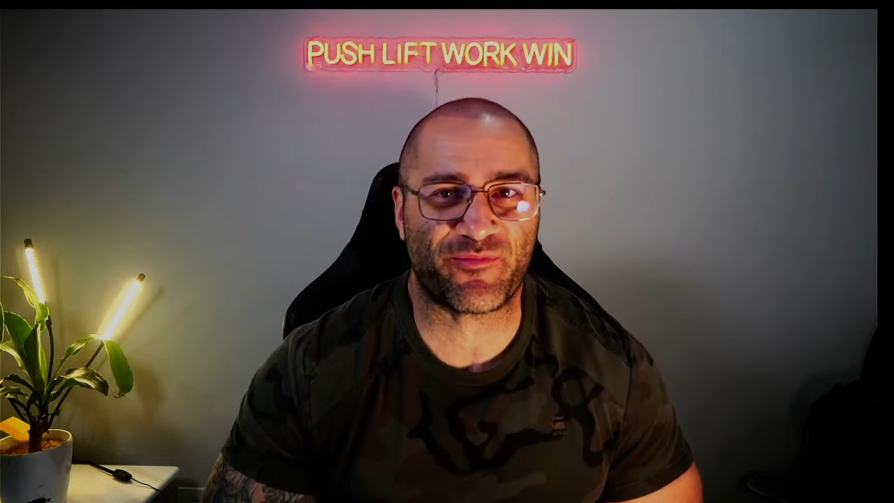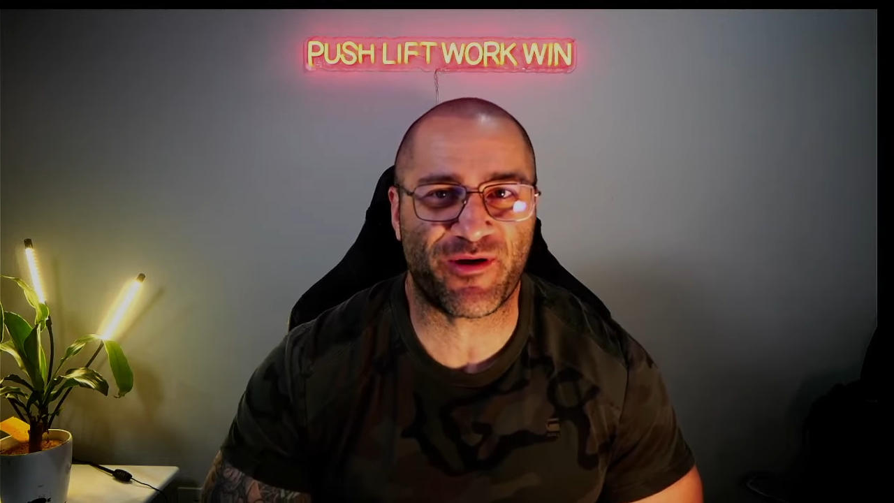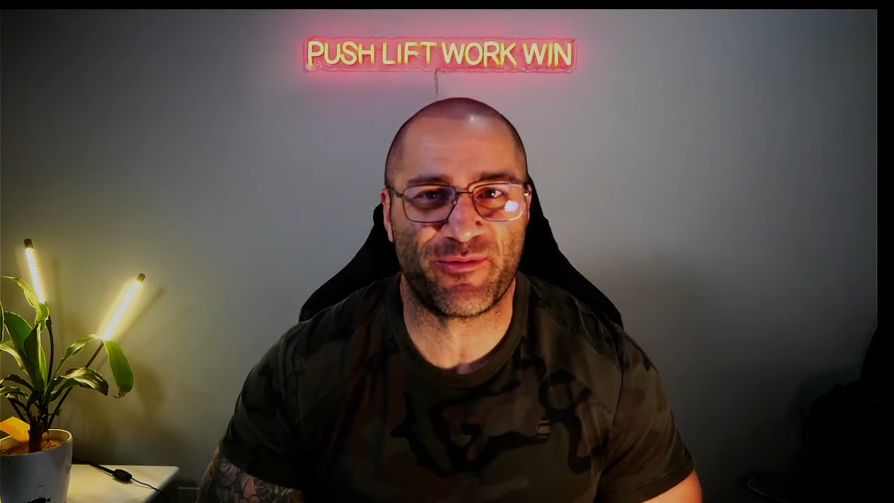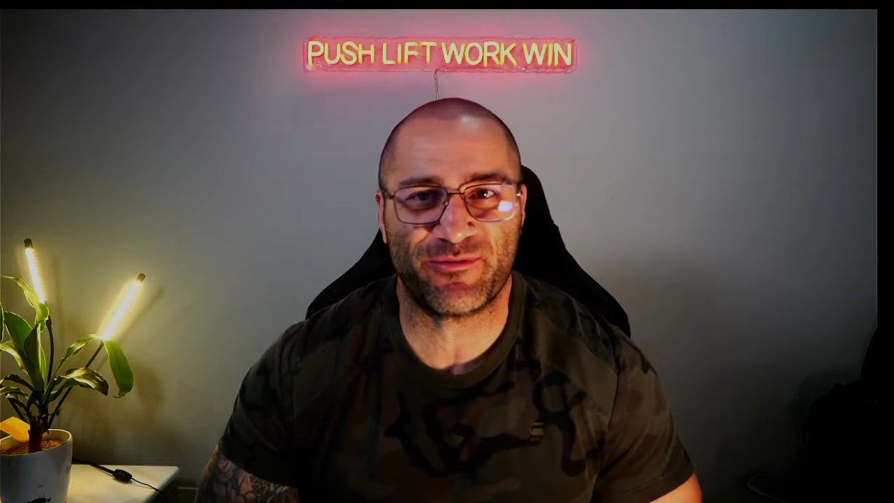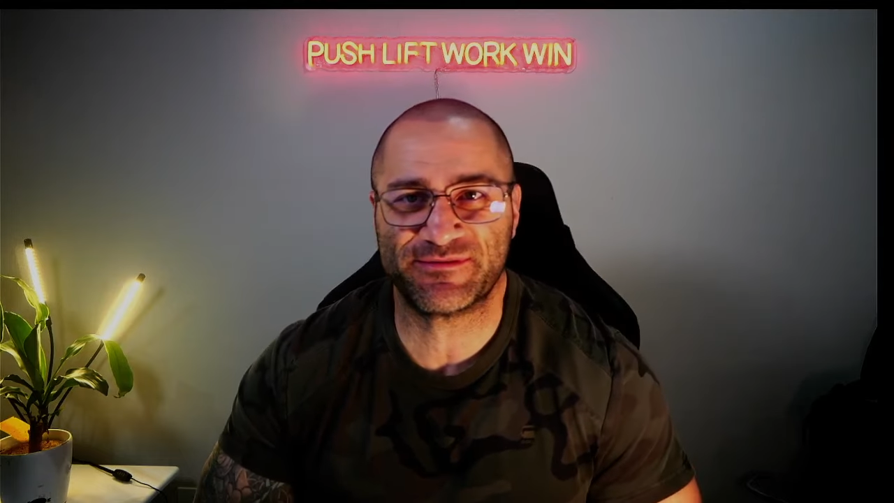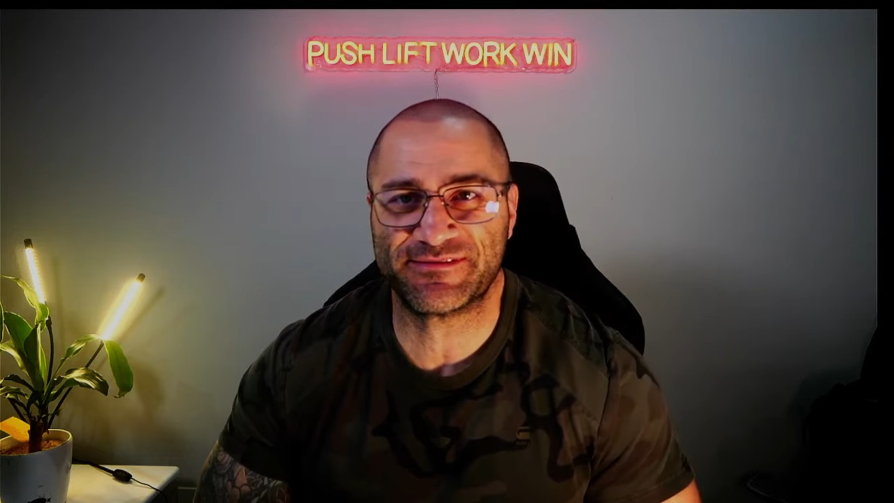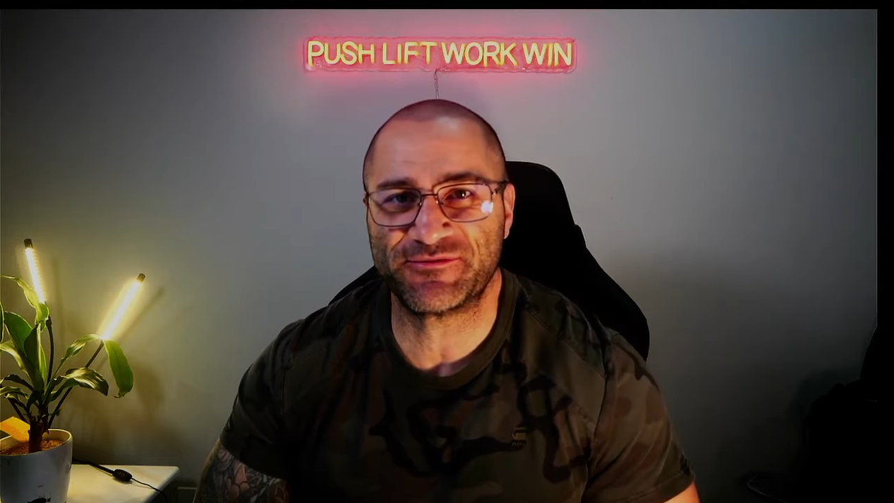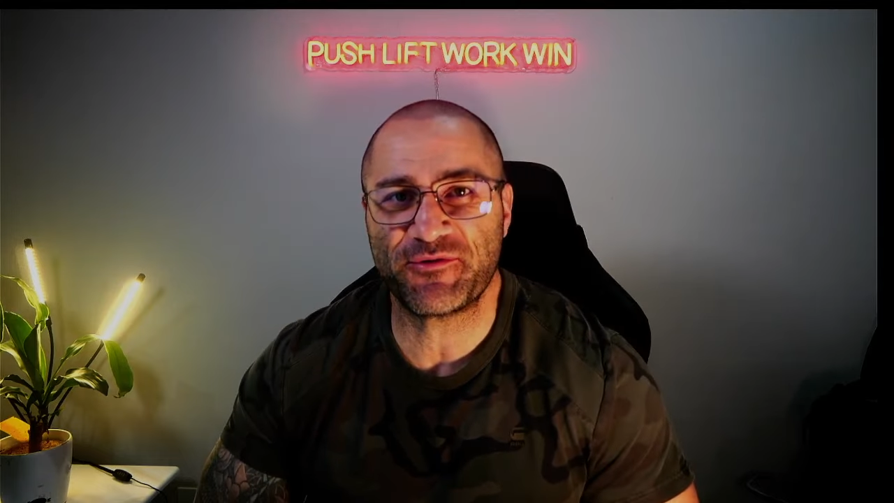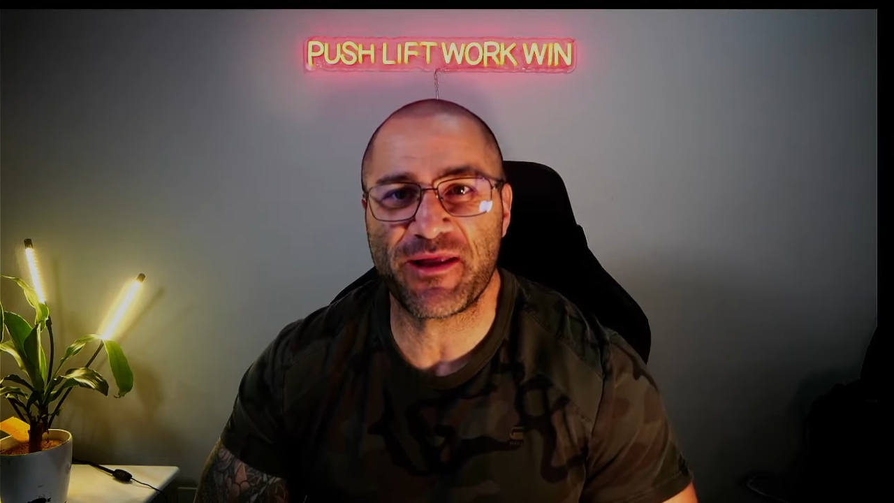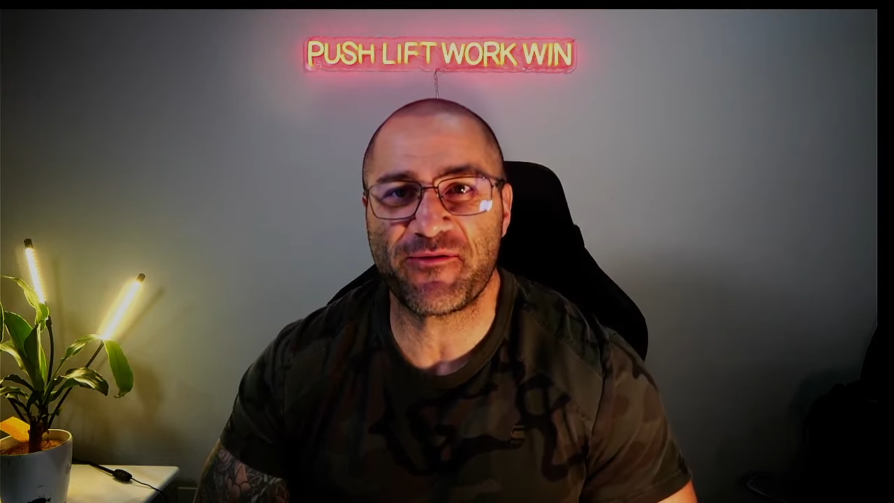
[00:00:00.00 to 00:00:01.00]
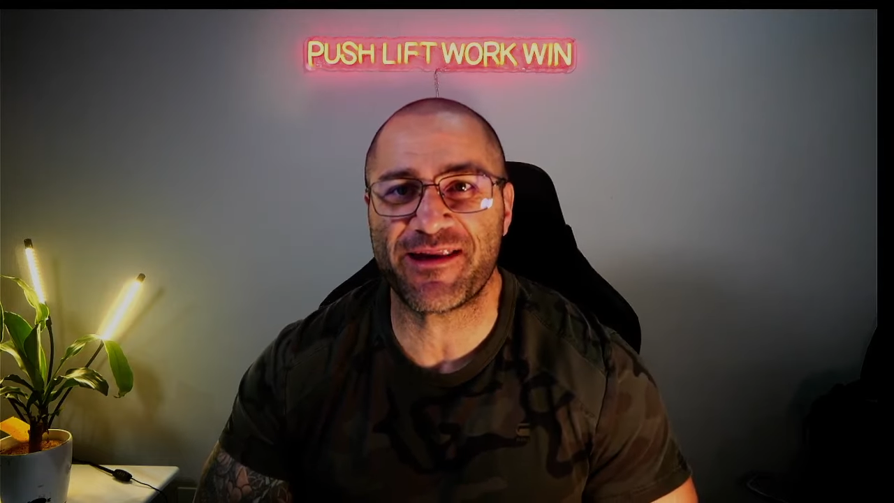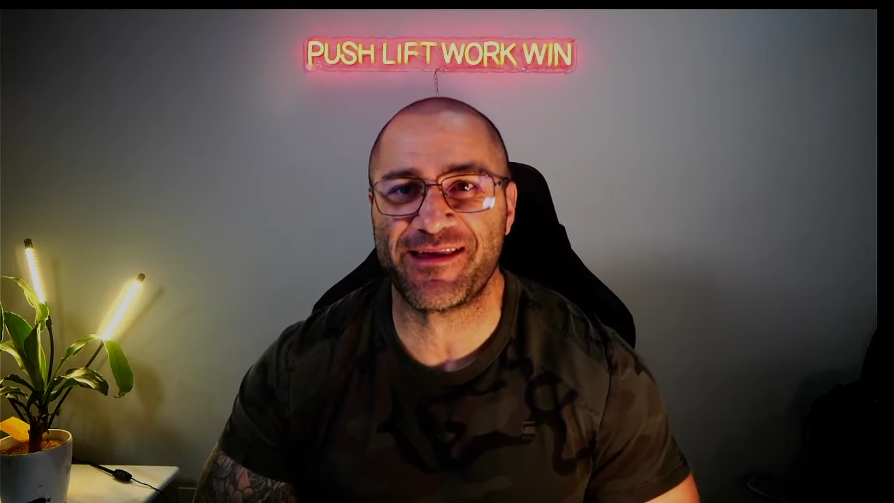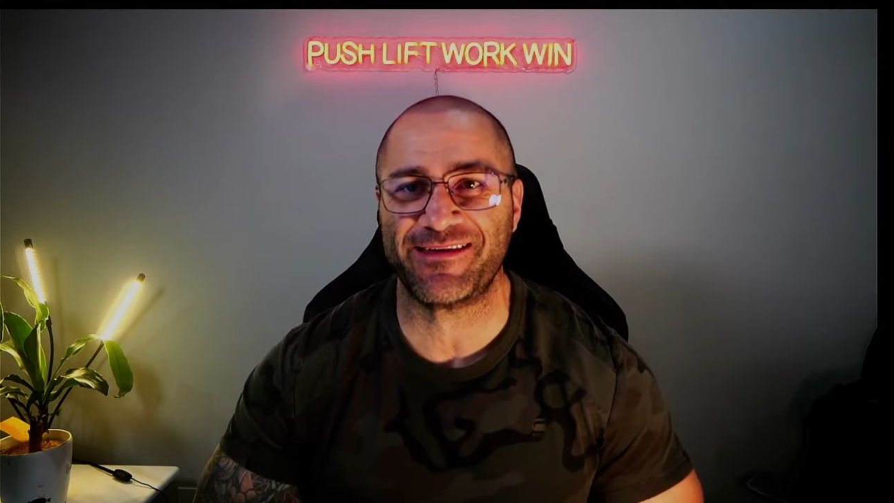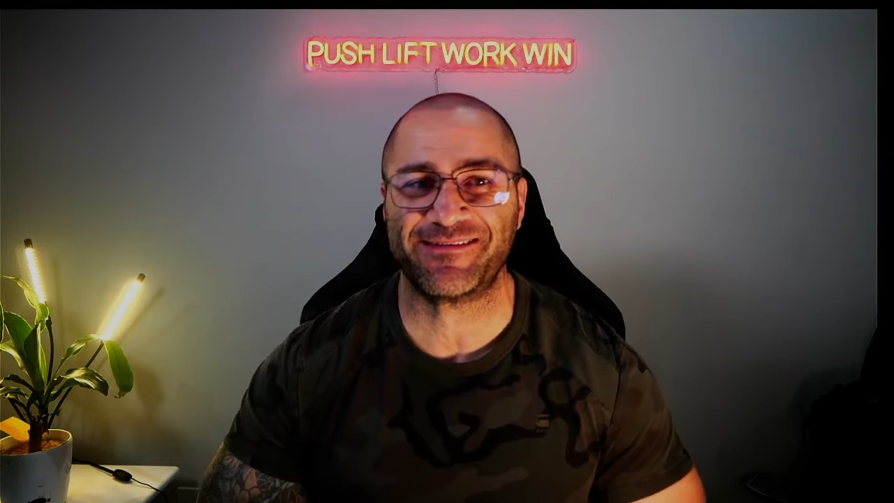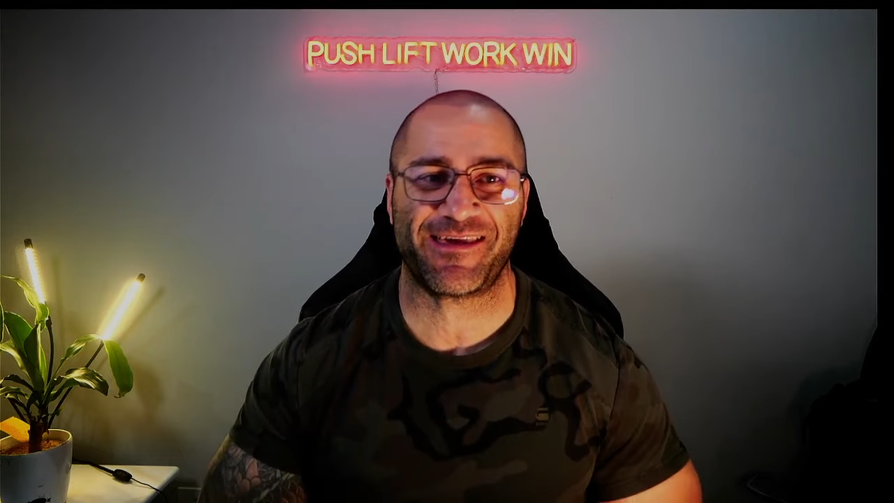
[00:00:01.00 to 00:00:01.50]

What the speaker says: It was 21 years ago,